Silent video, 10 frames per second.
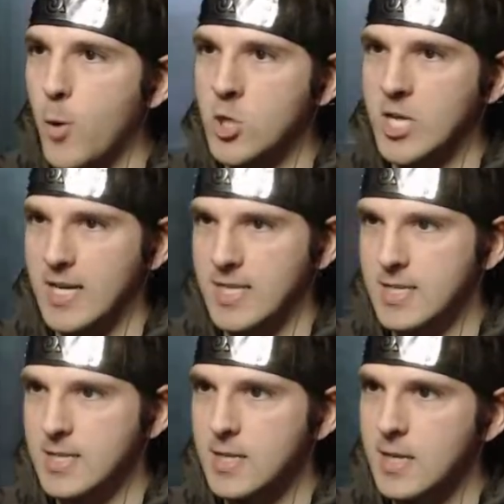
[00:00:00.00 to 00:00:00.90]
Push it.
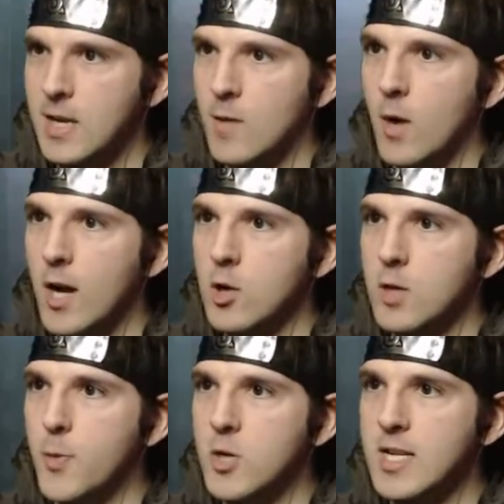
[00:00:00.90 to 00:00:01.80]
Why are you not
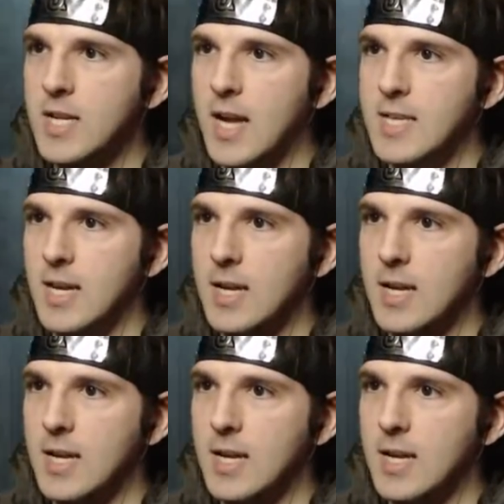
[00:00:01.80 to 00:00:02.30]
pushing it, Isaac?